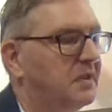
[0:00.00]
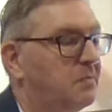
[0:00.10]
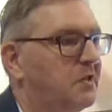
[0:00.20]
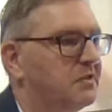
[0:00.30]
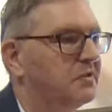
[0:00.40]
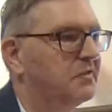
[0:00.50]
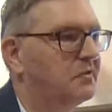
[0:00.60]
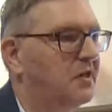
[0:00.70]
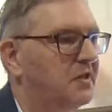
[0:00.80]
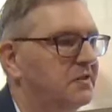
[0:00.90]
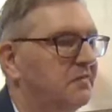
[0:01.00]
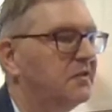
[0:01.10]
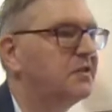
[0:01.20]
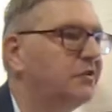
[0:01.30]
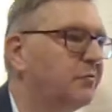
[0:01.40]
the presence of Christ. If
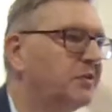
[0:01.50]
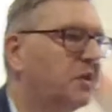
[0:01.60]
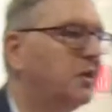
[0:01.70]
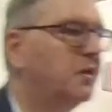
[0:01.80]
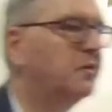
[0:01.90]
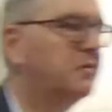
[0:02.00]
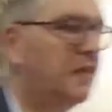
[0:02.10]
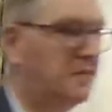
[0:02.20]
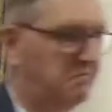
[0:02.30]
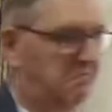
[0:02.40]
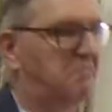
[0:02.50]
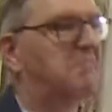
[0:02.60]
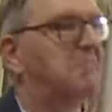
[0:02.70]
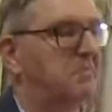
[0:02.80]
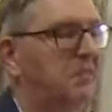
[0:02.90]
this is a return, then
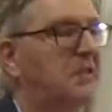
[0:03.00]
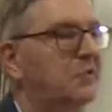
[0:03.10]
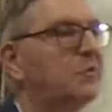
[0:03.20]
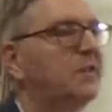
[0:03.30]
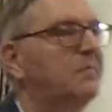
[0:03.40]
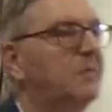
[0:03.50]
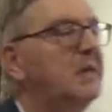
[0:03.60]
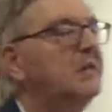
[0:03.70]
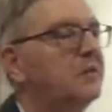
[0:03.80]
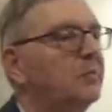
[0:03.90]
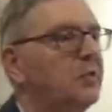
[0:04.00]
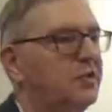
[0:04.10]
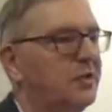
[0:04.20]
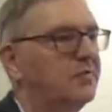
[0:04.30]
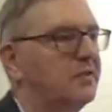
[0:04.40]
he's already been to
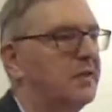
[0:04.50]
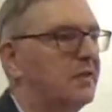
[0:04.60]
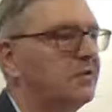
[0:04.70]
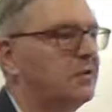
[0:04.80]
Egypt, and that